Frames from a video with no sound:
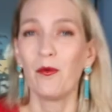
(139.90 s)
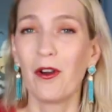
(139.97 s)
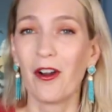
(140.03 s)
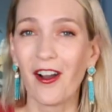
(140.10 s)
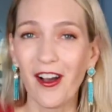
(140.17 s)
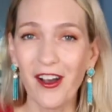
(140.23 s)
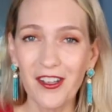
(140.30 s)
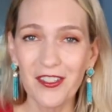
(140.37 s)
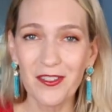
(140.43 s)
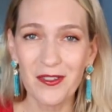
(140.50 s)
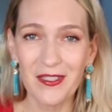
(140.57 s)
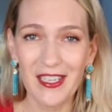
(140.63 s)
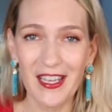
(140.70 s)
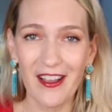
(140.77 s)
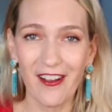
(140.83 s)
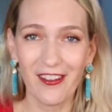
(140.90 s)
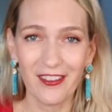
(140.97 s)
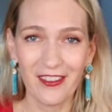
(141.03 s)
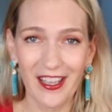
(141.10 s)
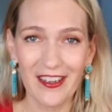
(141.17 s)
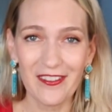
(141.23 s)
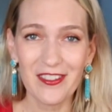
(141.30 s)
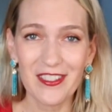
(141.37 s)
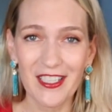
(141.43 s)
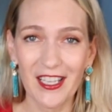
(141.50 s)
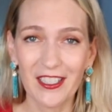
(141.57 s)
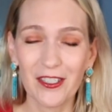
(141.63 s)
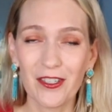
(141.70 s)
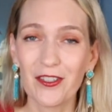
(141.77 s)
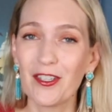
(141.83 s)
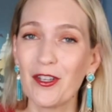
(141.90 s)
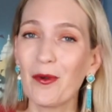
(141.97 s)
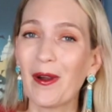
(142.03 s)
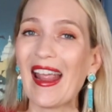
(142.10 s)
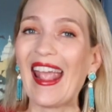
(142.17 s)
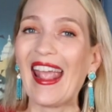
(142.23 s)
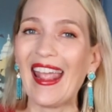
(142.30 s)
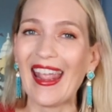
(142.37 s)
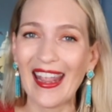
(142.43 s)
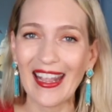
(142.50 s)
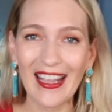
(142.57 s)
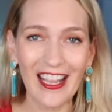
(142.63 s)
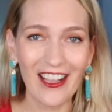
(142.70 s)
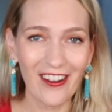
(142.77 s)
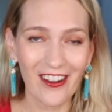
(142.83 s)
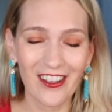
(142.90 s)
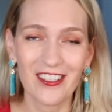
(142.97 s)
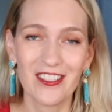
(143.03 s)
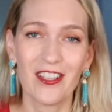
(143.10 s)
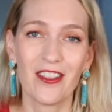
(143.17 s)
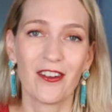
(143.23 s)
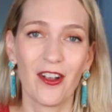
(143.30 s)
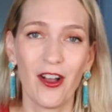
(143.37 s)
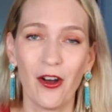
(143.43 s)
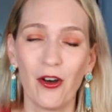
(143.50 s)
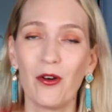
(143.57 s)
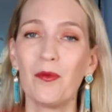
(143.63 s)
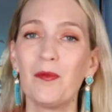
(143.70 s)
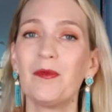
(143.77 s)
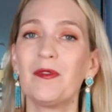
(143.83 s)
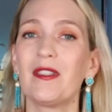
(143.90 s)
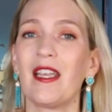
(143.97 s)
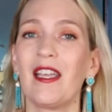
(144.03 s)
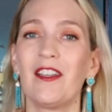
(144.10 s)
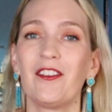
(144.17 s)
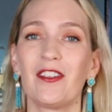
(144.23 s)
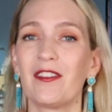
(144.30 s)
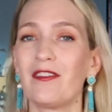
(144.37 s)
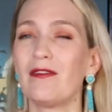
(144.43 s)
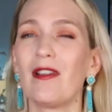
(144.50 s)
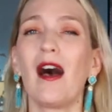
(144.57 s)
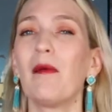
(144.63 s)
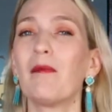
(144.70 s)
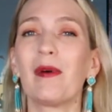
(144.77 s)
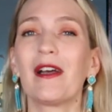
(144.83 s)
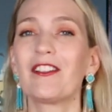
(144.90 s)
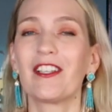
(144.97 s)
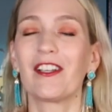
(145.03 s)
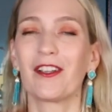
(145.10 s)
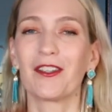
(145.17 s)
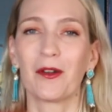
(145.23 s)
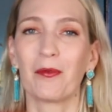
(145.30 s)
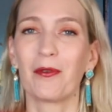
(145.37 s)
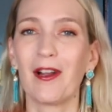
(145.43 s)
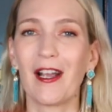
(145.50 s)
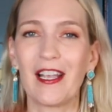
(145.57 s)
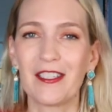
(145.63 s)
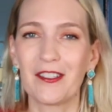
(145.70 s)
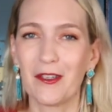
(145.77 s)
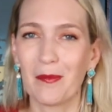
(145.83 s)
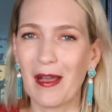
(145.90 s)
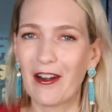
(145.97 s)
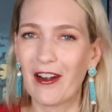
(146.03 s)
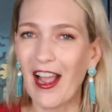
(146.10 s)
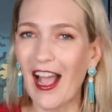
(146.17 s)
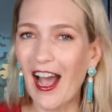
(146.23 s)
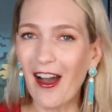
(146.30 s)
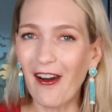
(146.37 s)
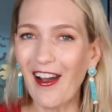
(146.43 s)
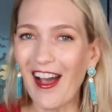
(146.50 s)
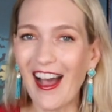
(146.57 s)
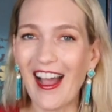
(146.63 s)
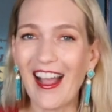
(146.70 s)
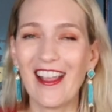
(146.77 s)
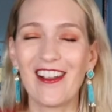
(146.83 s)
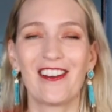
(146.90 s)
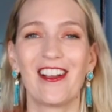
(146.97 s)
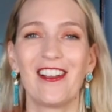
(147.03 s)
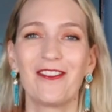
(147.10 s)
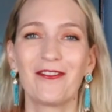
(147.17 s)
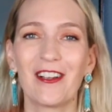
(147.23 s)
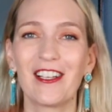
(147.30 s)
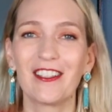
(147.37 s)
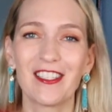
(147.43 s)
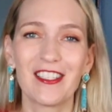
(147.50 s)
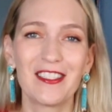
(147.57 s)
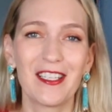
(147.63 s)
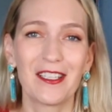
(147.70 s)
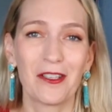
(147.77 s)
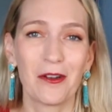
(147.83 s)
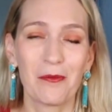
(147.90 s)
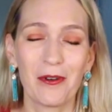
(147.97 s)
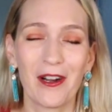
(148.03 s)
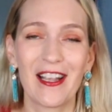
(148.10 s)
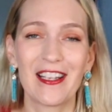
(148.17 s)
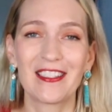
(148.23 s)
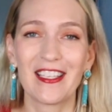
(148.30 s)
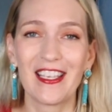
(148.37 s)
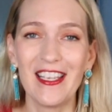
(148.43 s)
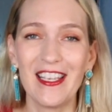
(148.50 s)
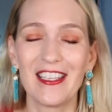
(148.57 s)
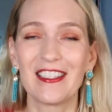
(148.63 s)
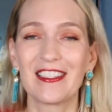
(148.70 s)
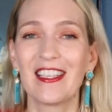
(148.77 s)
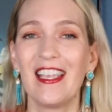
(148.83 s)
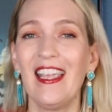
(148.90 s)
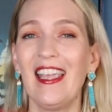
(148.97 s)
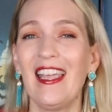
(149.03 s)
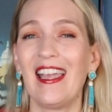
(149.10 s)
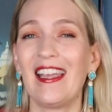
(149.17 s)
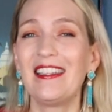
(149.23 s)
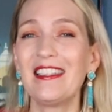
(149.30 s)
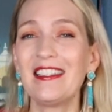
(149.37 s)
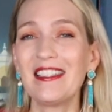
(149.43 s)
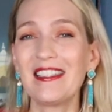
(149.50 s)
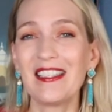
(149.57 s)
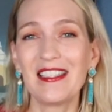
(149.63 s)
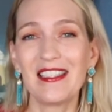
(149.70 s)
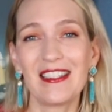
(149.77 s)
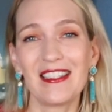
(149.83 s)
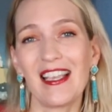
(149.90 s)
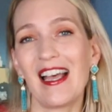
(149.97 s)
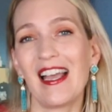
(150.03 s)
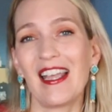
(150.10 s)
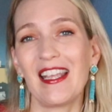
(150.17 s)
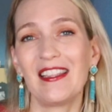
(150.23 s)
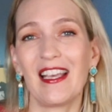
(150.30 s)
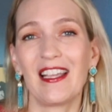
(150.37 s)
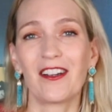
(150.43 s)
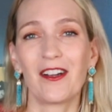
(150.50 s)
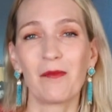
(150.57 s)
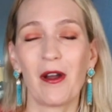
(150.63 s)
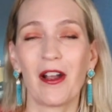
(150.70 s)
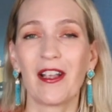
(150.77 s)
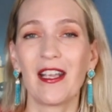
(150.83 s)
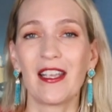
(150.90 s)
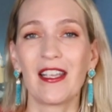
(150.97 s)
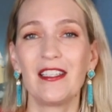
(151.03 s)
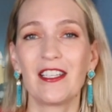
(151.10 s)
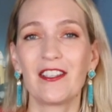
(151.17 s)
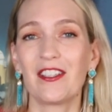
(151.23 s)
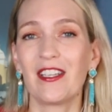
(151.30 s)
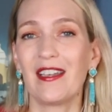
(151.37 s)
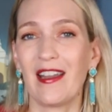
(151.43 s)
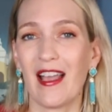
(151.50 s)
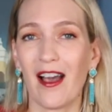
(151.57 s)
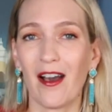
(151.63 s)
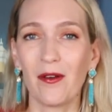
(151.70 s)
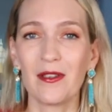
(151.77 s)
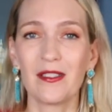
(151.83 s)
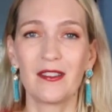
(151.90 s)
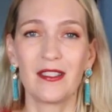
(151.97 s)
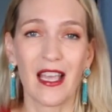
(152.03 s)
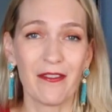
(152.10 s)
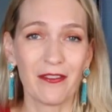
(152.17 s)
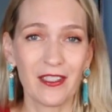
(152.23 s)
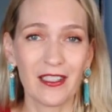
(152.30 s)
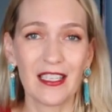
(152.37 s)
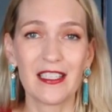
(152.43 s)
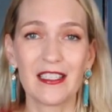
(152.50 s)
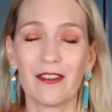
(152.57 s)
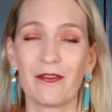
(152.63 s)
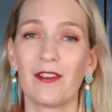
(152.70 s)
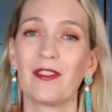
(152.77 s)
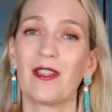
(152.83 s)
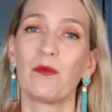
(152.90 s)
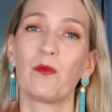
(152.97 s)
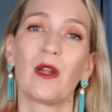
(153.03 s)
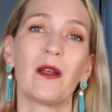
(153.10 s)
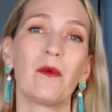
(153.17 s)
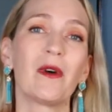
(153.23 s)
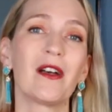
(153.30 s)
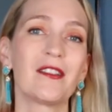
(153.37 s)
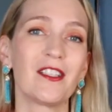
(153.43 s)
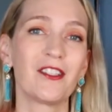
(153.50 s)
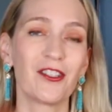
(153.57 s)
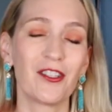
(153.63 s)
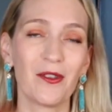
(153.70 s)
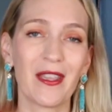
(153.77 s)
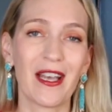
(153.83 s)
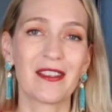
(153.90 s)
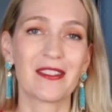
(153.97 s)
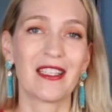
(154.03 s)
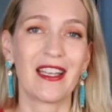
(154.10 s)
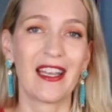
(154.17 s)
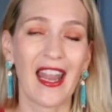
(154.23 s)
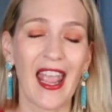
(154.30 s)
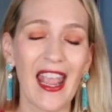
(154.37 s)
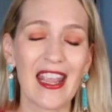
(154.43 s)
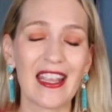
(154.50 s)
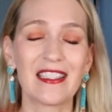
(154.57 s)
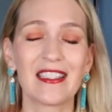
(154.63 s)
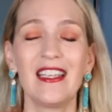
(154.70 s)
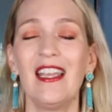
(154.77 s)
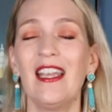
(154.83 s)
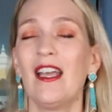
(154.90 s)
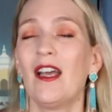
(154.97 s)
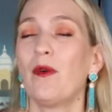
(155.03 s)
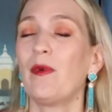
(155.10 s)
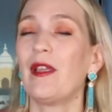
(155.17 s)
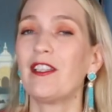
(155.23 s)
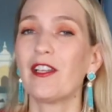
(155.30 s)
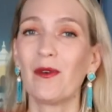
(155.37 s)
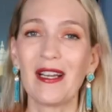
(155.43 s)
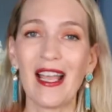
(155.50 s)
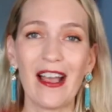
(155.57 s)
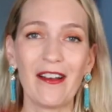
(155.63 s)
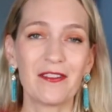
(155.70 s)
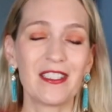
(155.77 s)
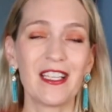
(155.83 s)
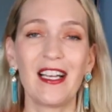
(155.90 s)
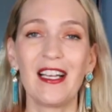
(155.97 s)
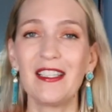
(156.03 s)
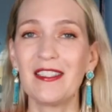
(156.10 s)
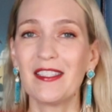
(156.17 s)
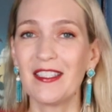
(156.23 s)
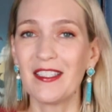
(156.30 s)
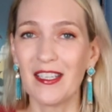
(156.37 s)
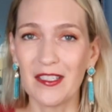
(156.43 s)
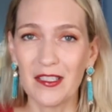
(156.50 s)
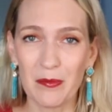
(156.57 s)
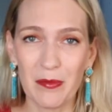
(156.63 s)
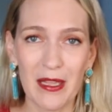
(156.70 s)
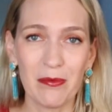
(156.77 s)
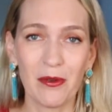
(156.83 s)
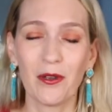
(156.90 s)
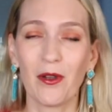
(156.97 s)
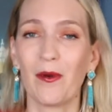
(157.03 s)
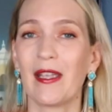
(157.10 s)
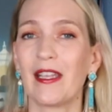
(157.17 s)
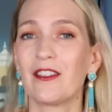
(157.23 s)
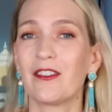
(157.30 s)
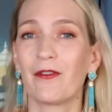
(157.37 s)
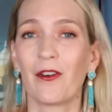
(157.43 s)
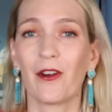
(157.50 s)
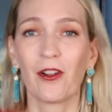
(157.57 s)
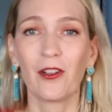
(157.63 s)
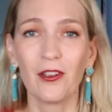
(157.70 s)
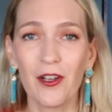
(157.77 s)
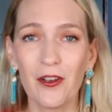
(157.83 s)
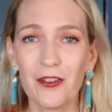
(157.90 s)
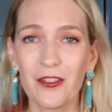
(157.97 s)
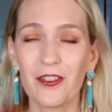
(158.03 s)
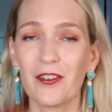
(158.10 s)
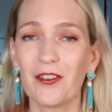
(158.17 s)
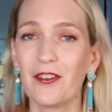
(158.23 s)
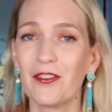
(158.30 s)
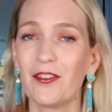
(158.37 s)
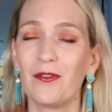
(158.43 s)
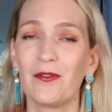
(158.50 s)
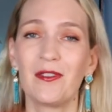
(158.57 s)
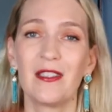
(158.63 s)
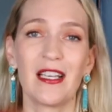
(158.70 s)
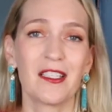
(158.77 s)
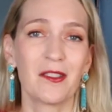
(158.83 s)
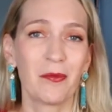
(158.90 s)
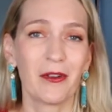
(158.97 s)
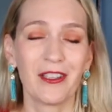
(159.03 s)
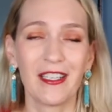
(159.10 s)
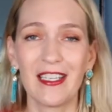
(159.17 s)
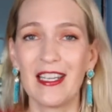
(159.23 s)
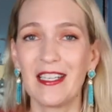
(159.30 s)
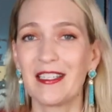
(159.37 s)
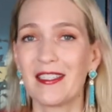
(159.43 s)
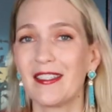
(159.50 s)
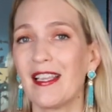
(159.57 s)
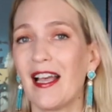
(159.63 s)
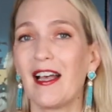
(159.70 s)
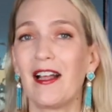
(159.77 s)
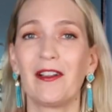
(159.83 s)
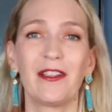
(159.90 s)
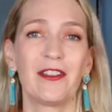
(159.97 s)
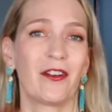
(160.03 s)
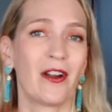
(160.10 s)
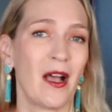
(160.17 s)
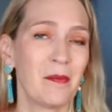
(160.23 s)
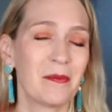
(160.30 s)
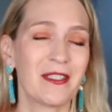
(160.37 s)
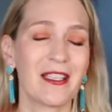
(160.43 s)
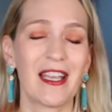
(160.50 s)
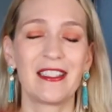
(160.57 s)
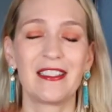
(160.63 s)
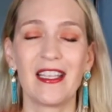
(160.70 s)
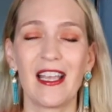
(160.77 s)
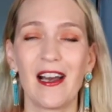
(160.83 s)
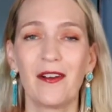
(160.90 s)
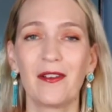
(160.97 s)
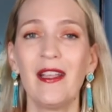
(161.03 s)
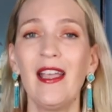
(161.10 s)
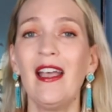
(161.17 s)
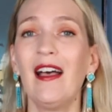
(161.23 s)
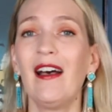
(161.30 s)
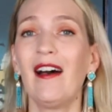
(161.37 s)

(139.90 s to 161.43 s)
We're also seeing a lot of sellers who are hanging on to their homes and just not budging on their price, no matter how high or unrealistic their price is. And this is a sign that our market condition now is definitely different than what it was in two thousand eight. We don't have tons and tons of people going into foreclosures who desperately need to sell and they're upside down.